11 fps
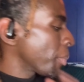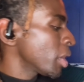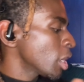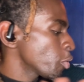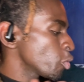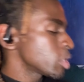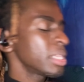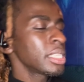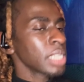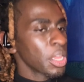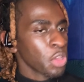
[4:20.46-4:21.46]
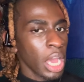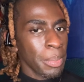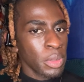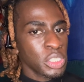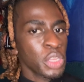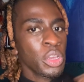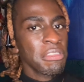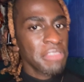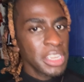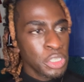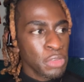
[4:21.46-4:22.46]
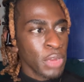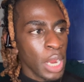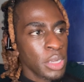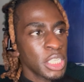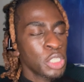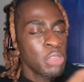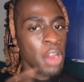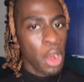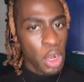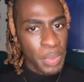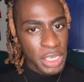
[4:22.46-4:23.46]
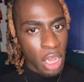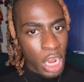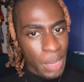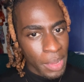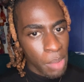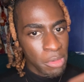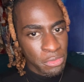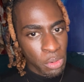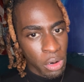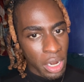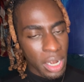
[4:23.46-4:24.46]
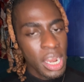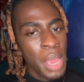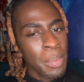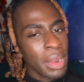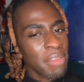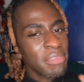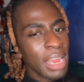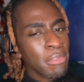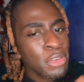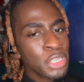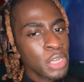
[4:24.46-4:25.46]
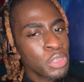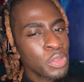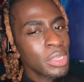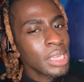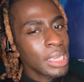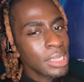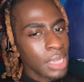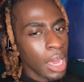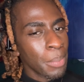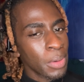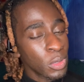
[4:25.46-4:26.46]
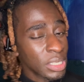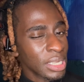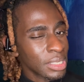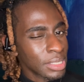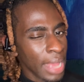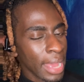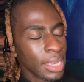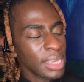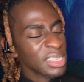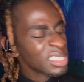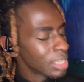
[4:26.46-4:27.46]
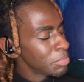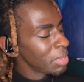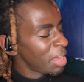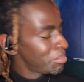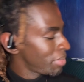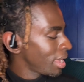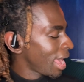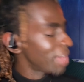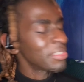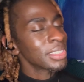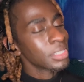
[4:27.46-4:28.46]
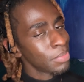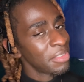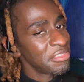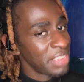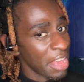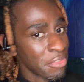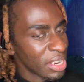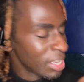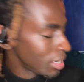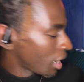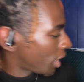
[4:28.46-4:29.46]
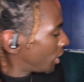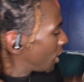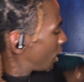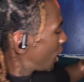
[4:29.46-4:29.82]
I'm going to go through some of these other combos and they're going to feature fragrances you've heard me talk about before, but I've never showed you these combos exactly. Some I may have, and some I'm definitely not.